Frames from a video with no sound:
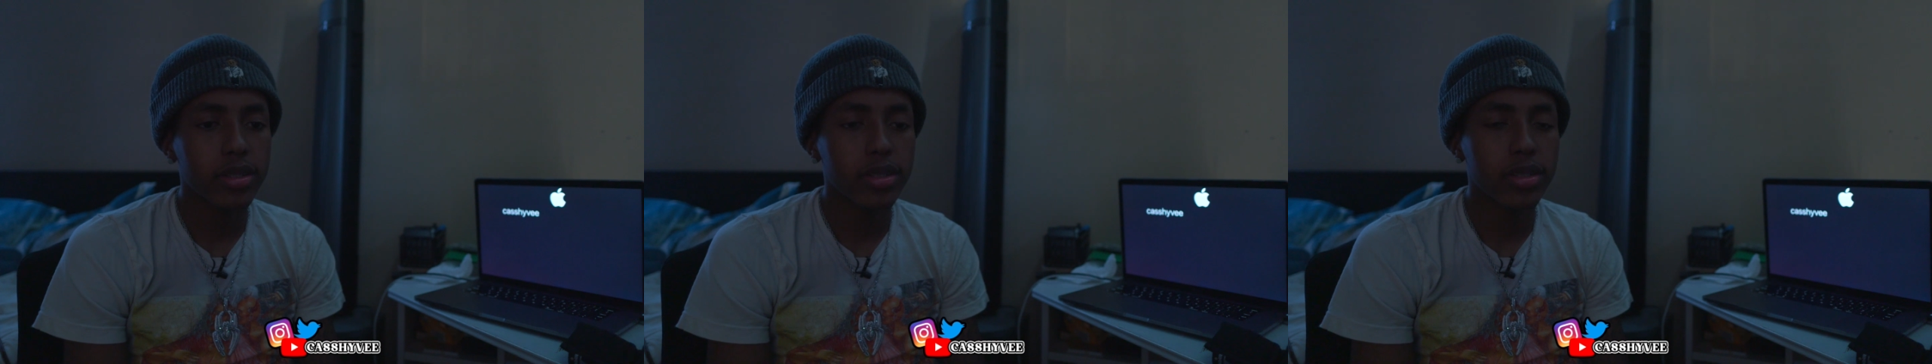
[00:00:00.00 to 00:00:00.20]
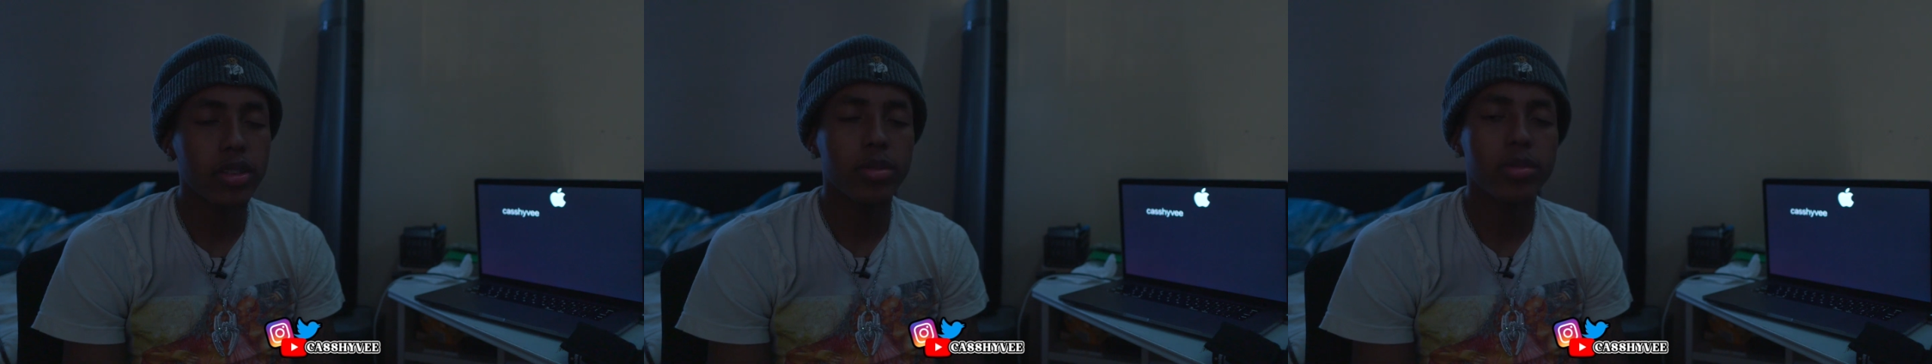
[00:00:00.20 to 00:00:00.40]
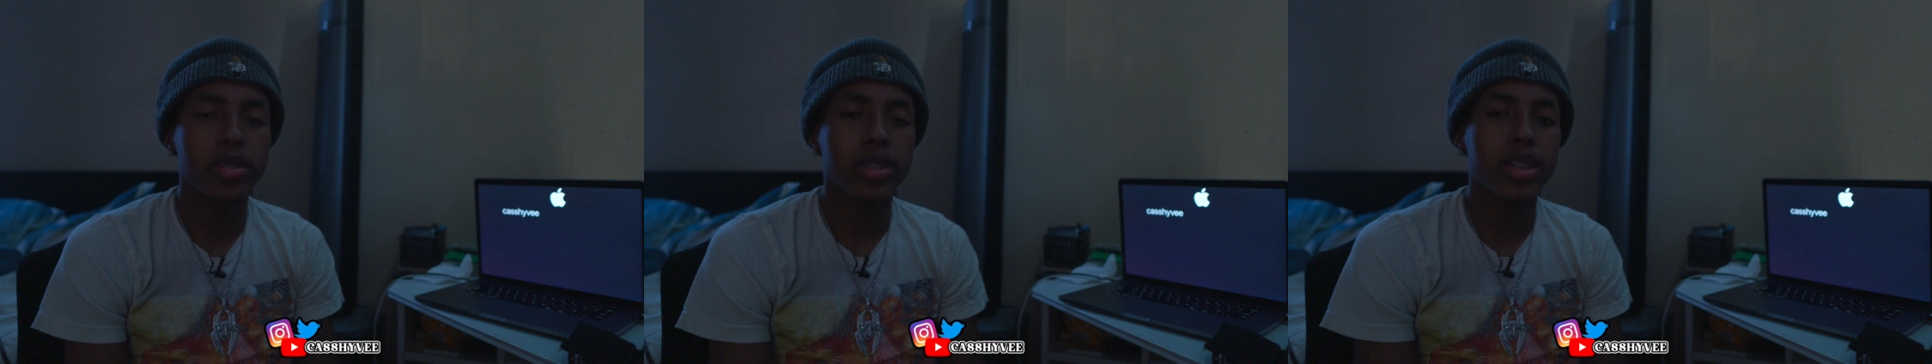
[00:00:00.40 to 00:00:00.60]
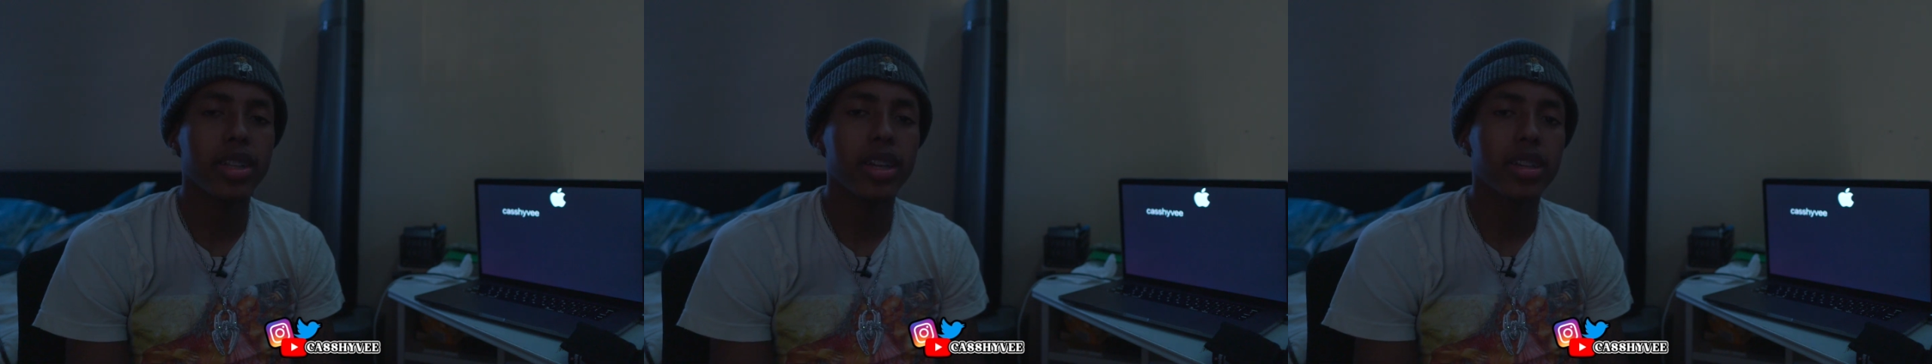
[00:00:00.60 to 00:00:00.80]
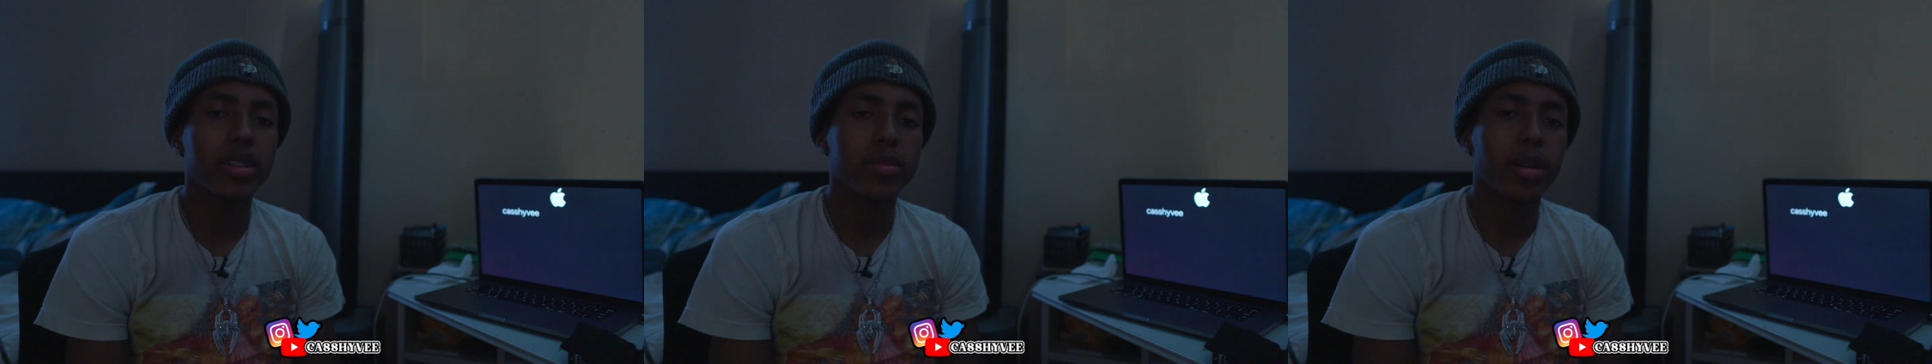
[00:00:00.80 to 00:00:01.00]
you know what I'm saying?
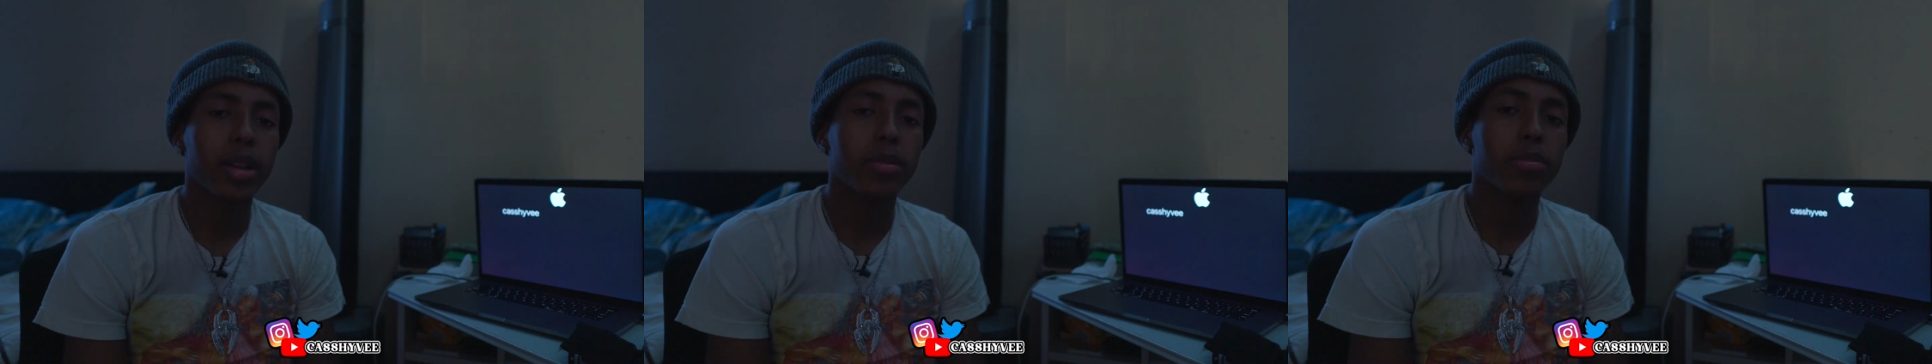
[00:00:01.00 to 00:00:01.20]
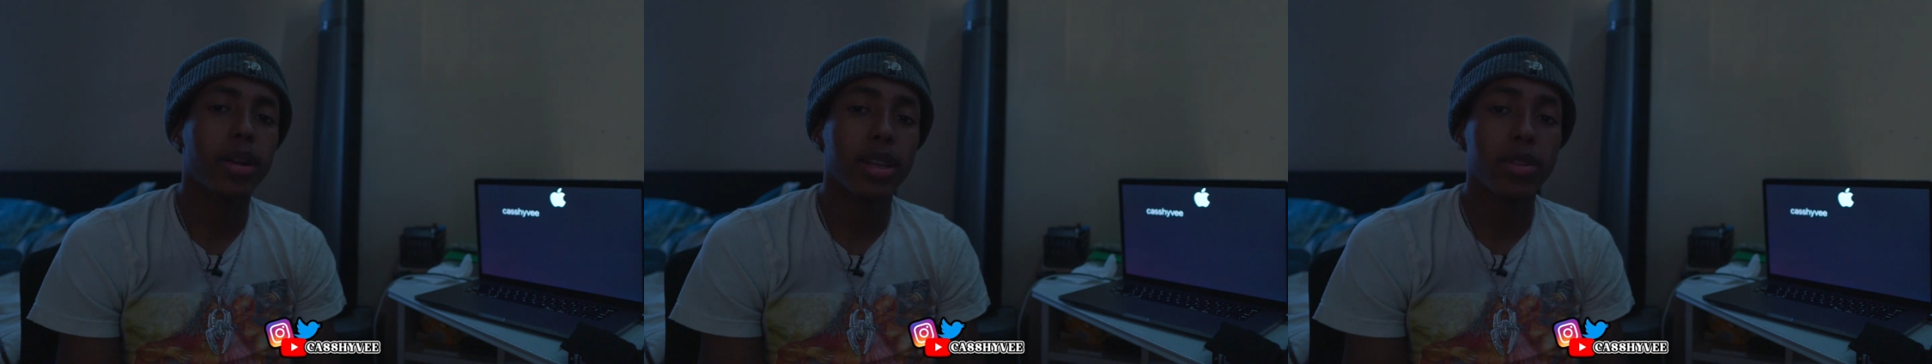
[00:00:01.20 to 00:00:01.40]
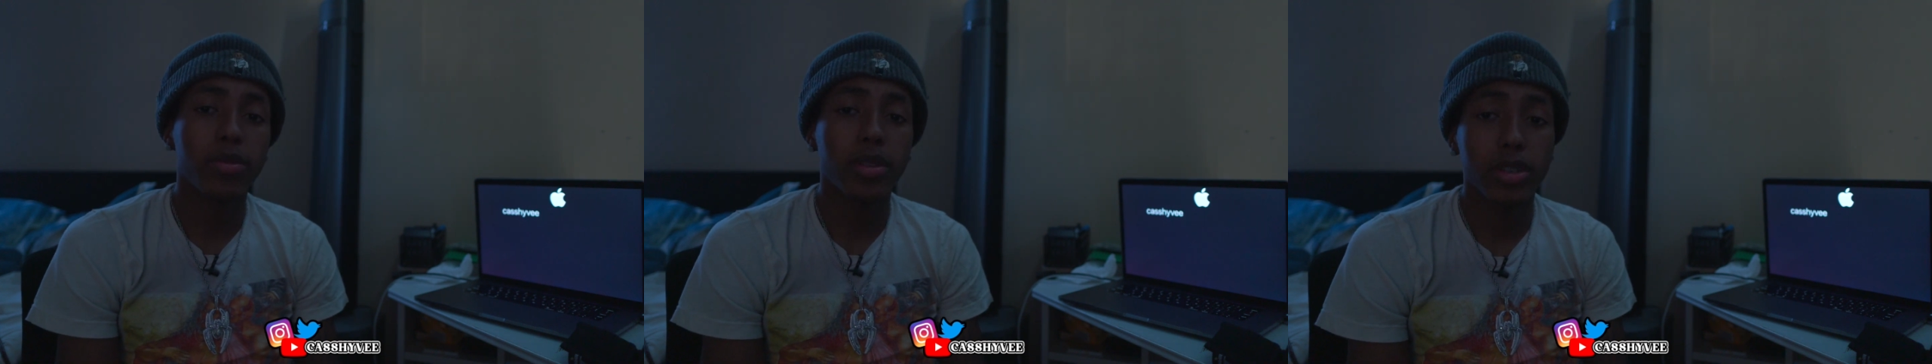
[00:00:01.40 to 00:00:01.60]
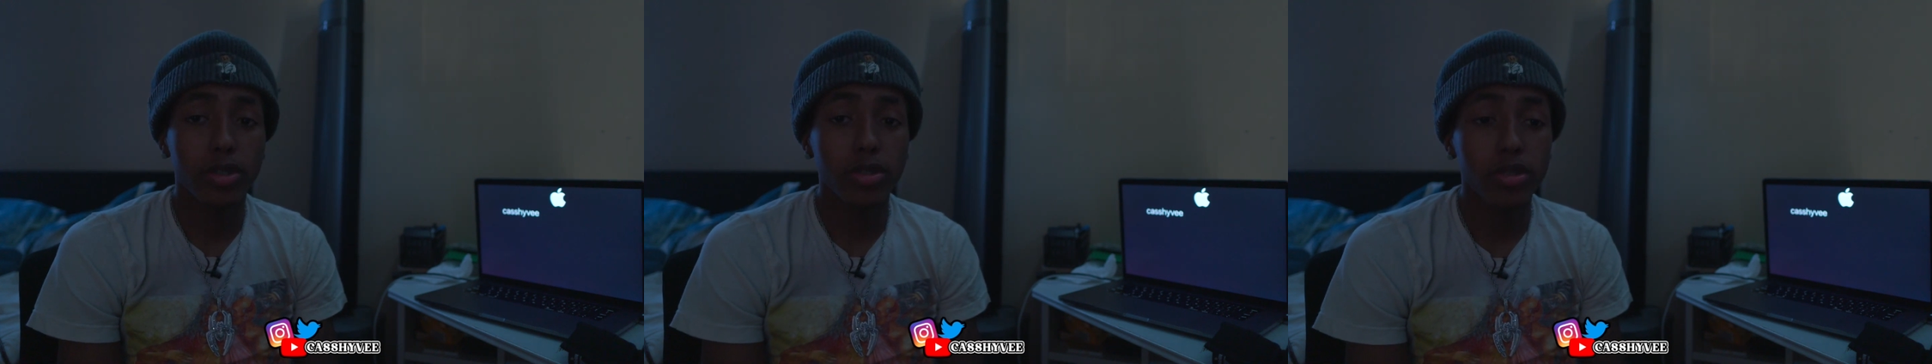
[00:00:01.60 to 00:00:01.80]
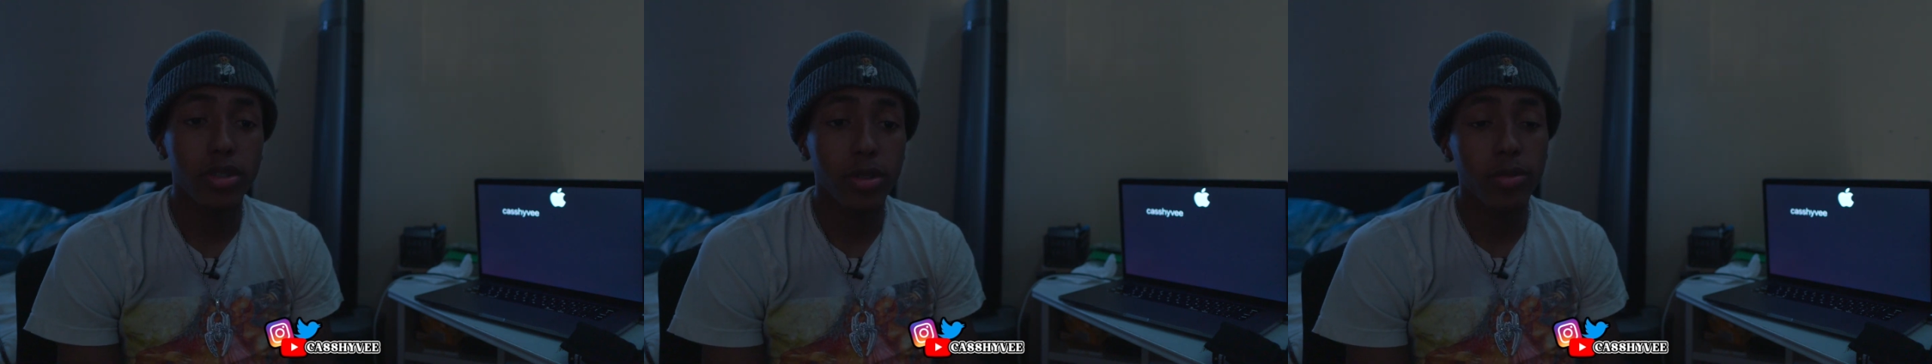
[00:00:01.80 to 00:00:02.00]
Like, somebody probably want to
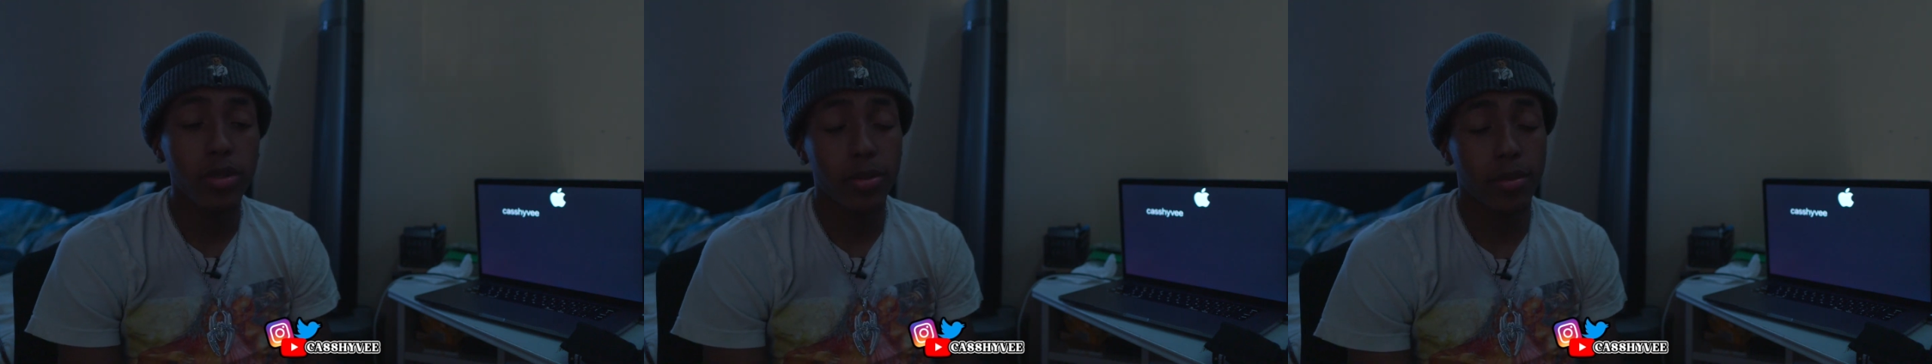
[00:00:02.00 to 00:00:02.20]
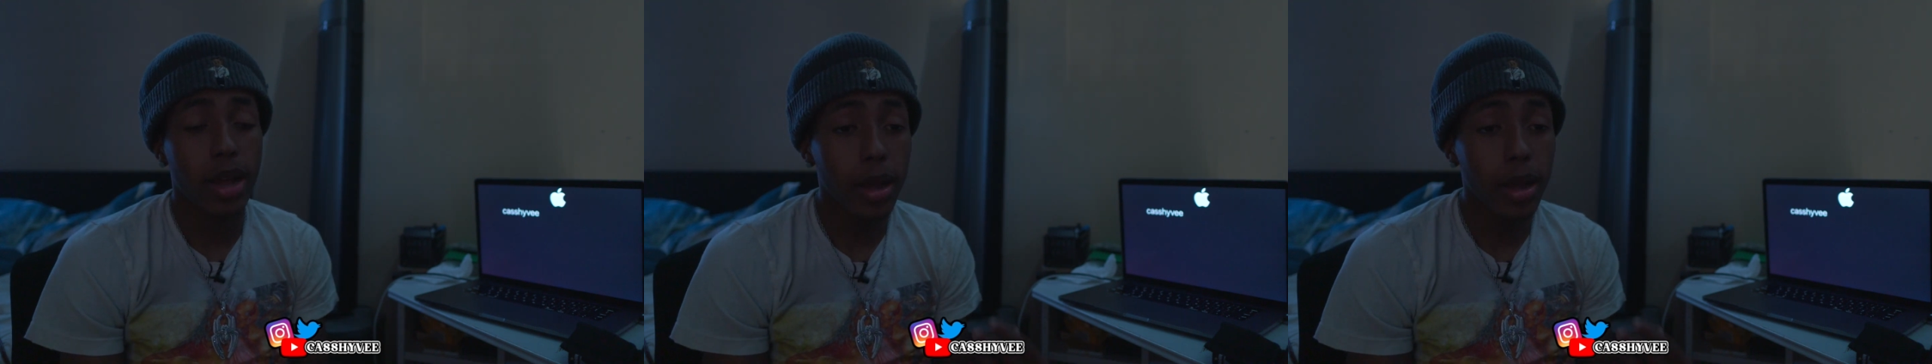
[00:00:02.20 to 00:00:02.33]
do something with them.